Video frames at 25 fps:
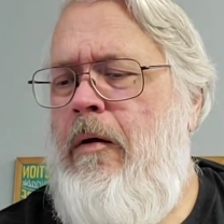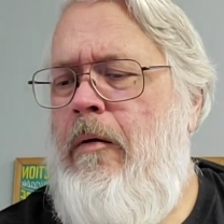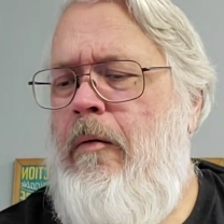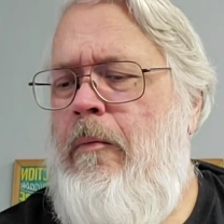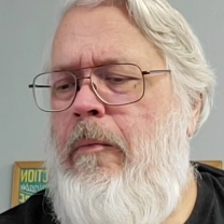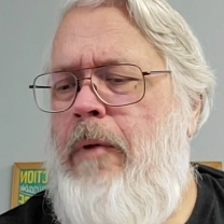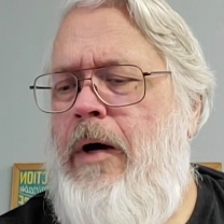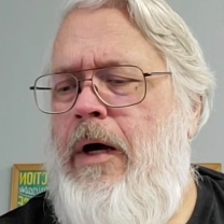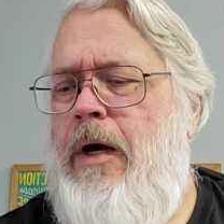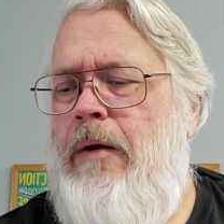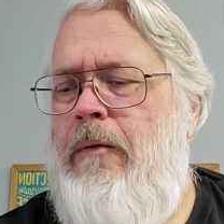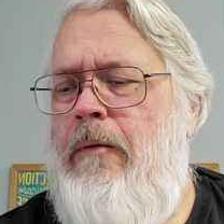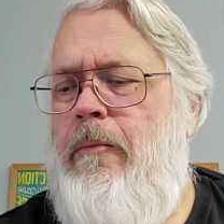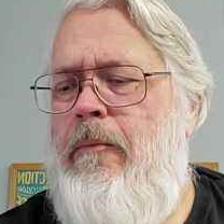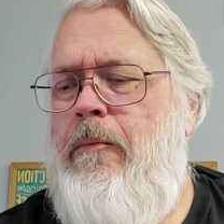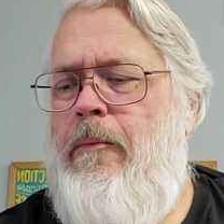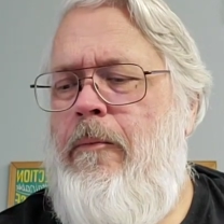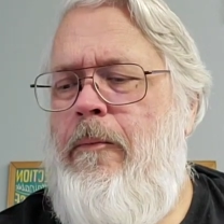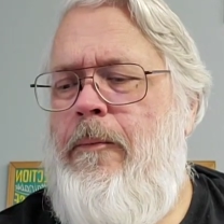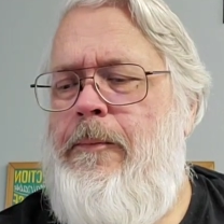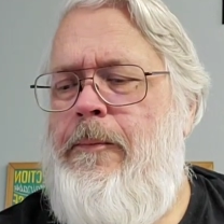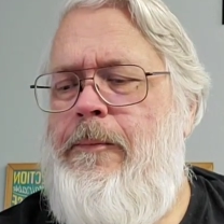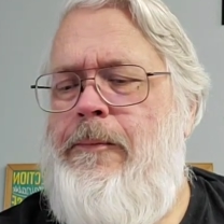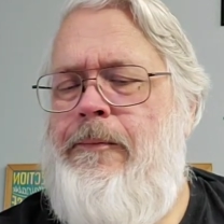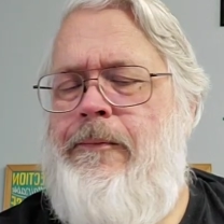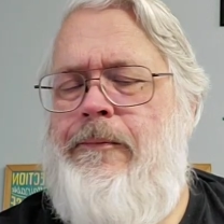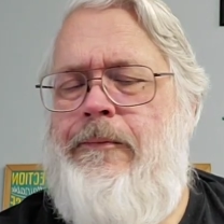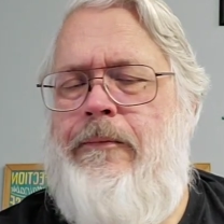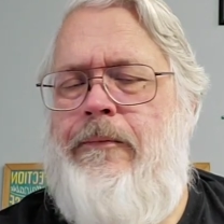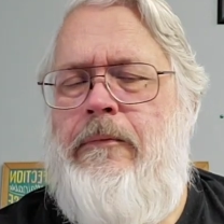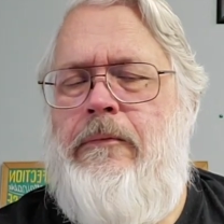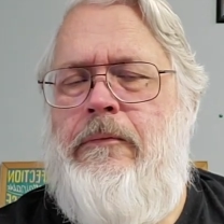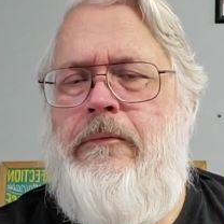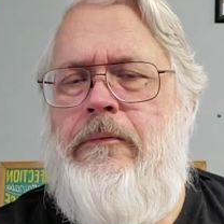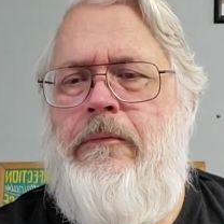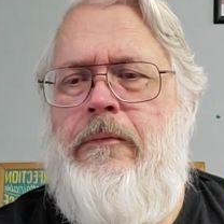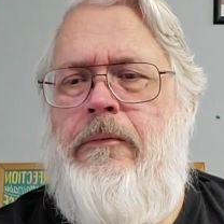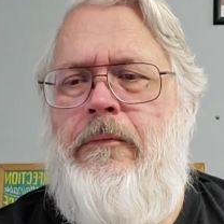But
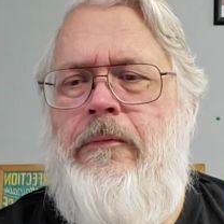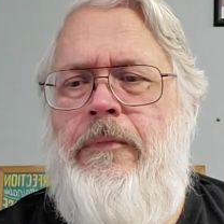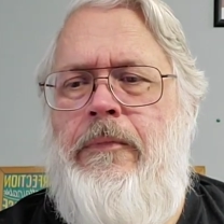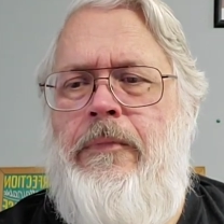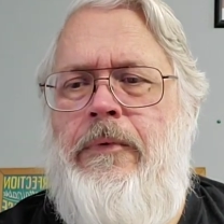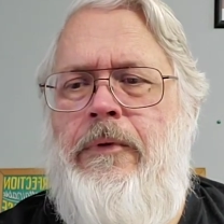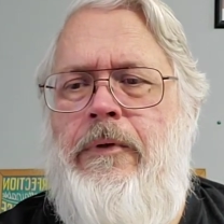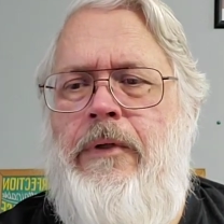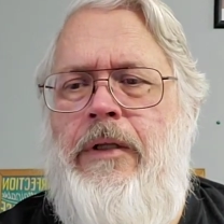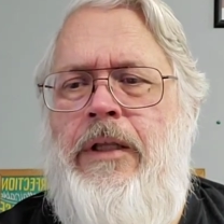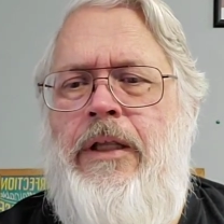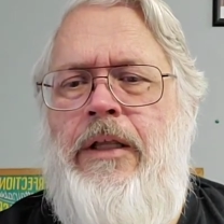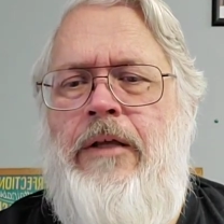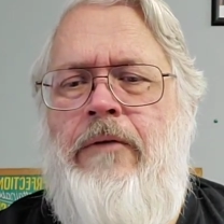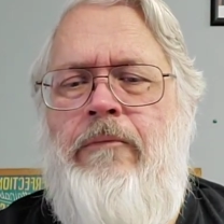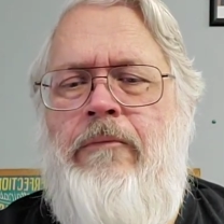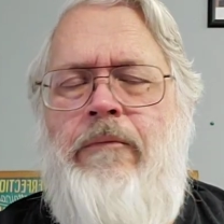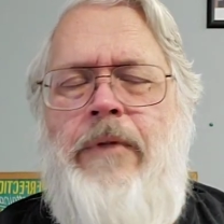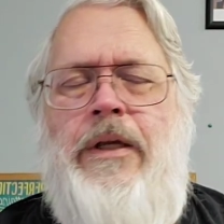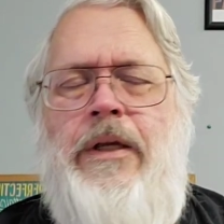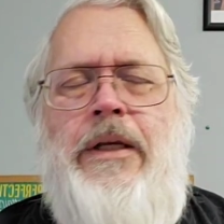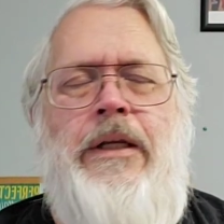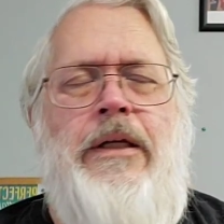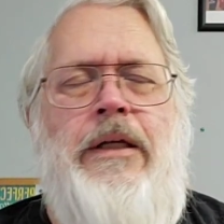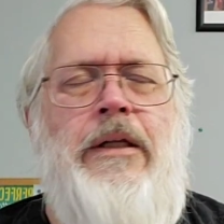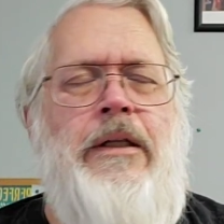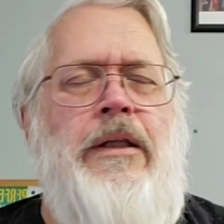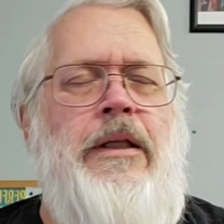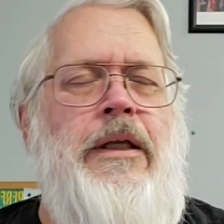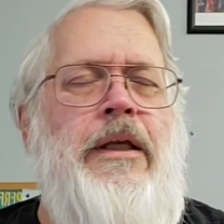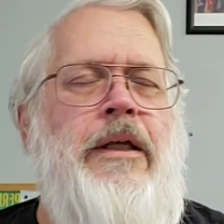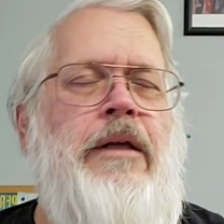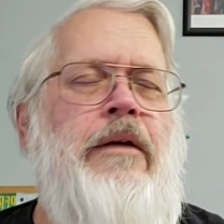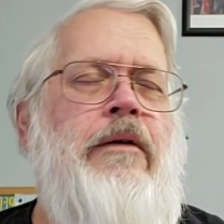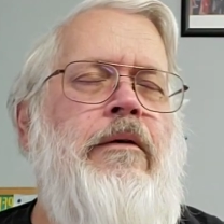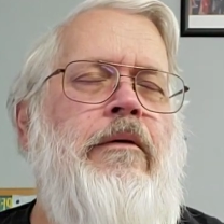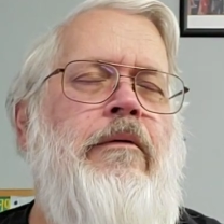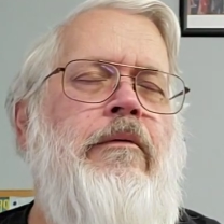he
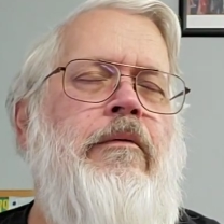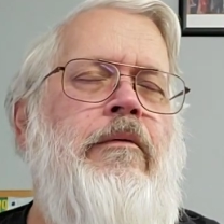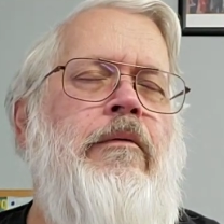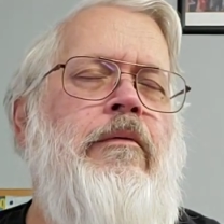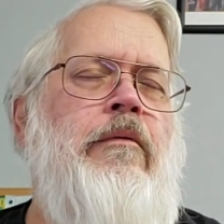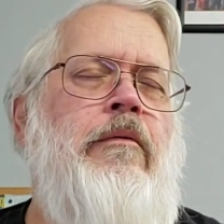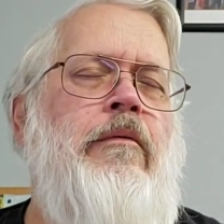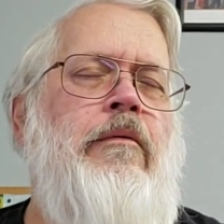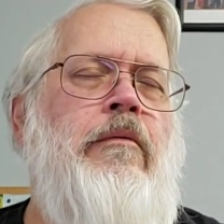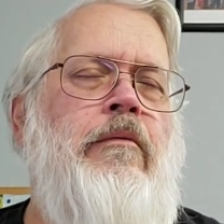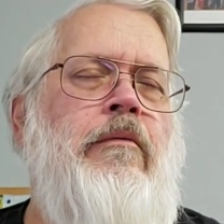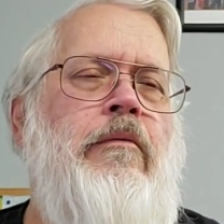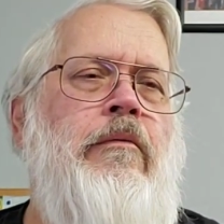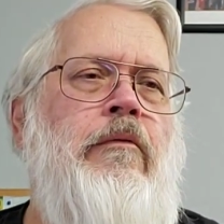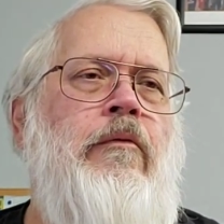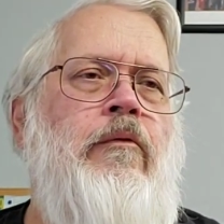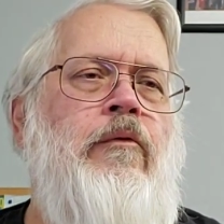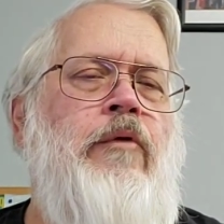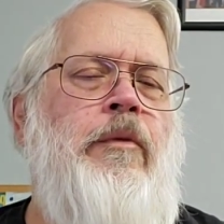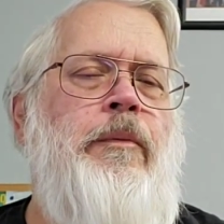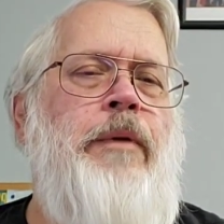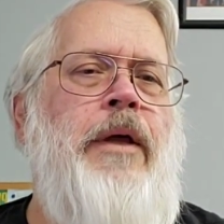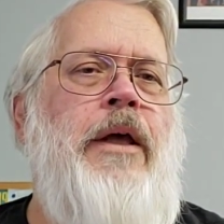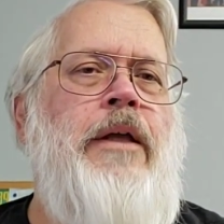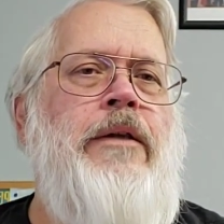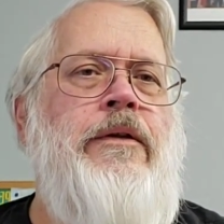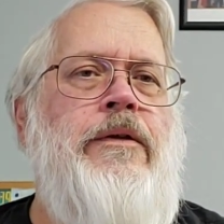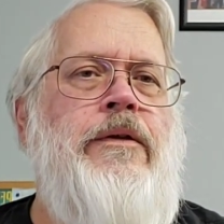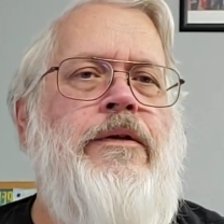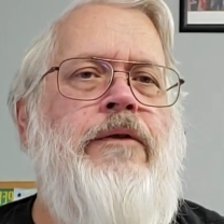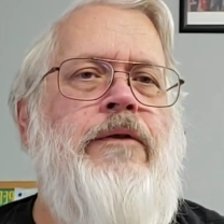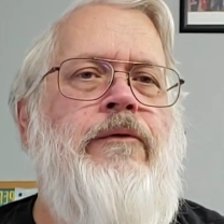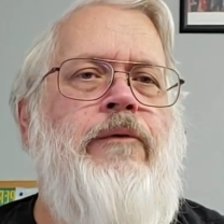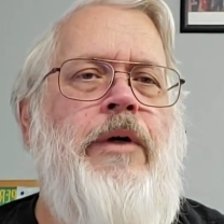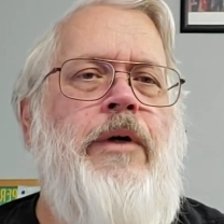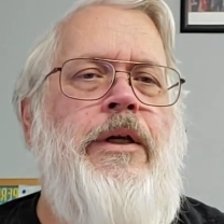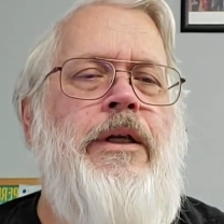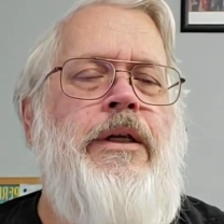immediately repents
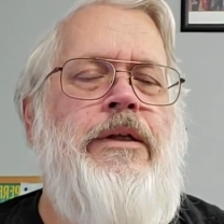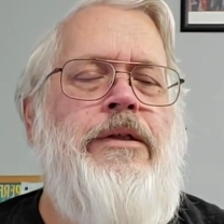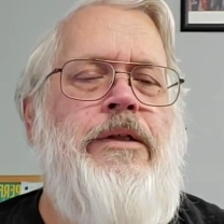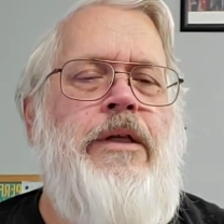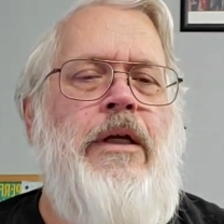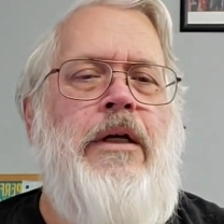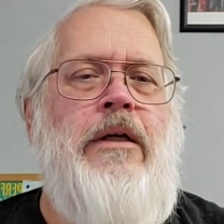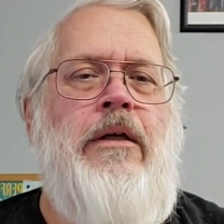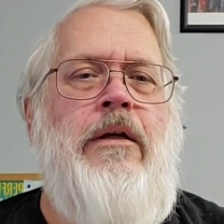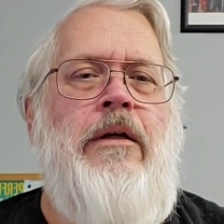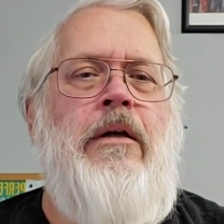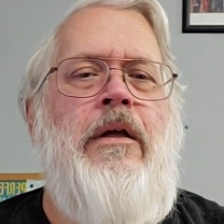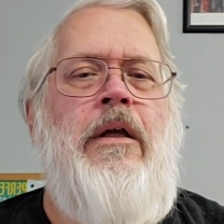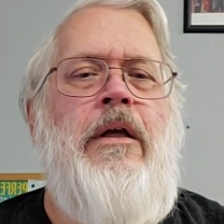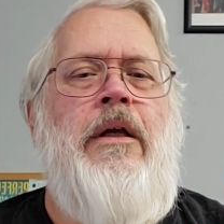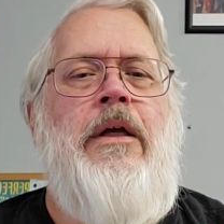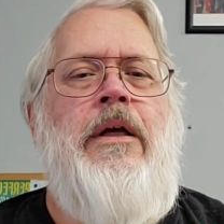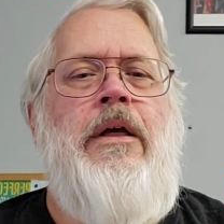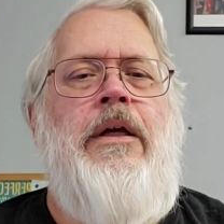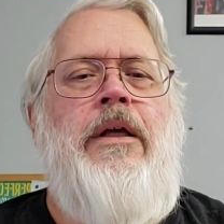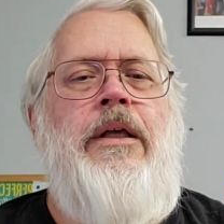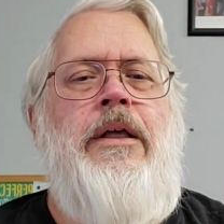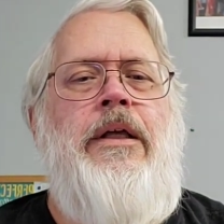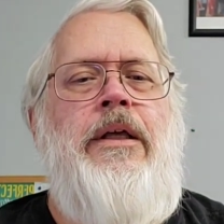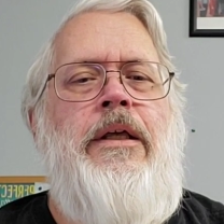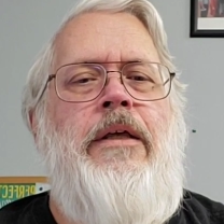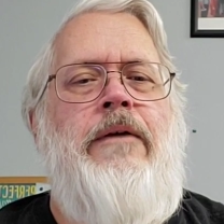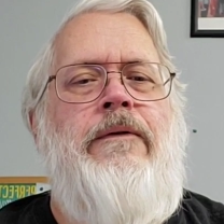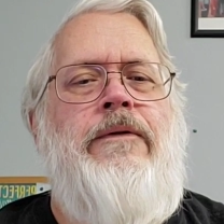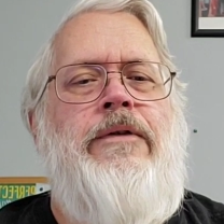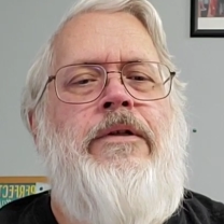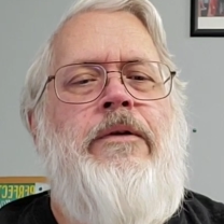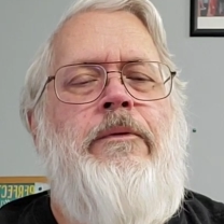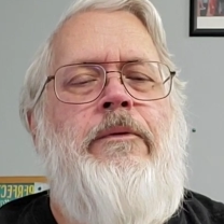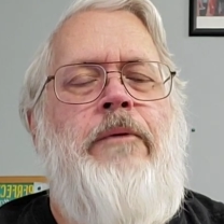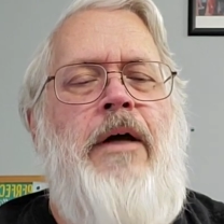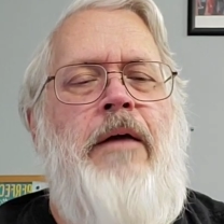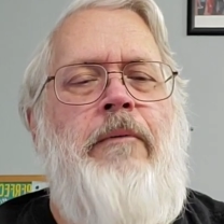of what he's done. He gives
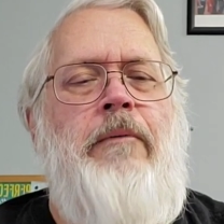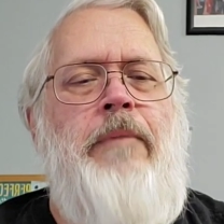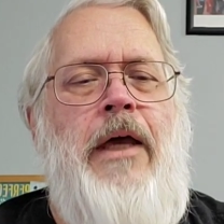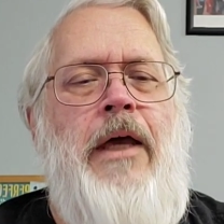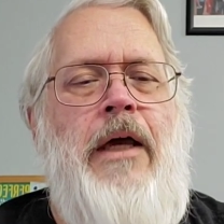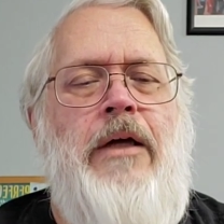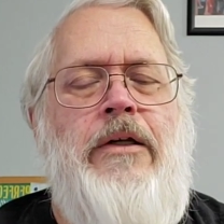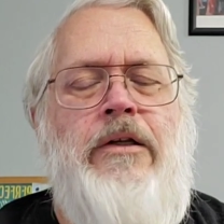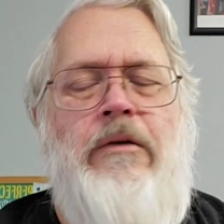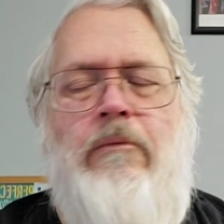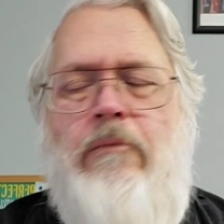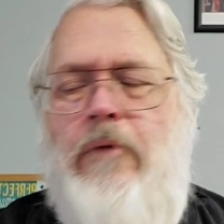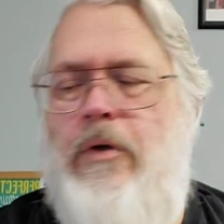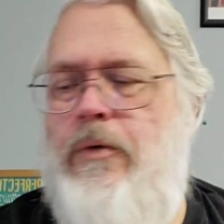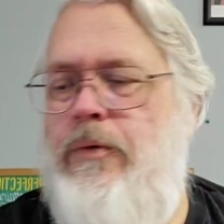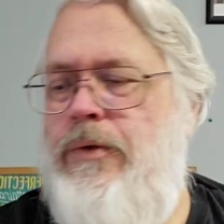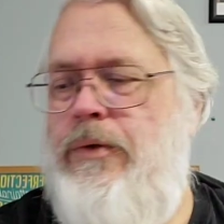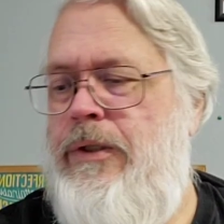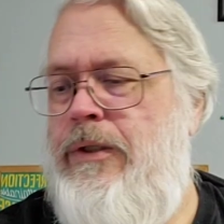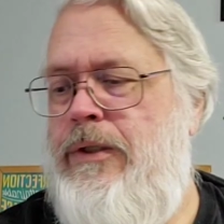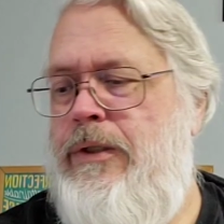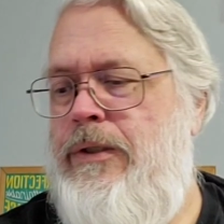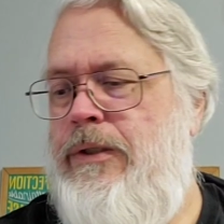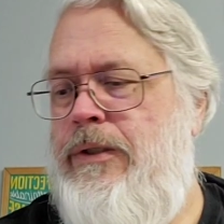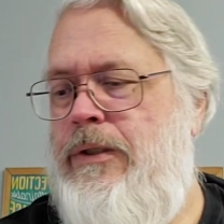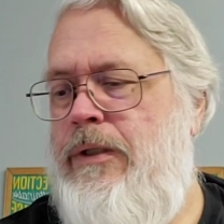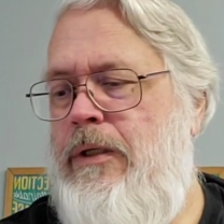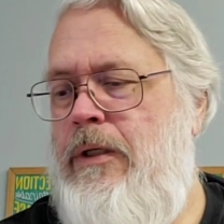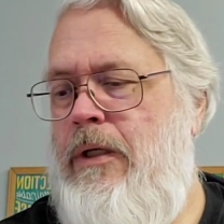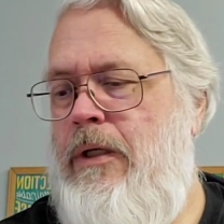Sarai back to Moses,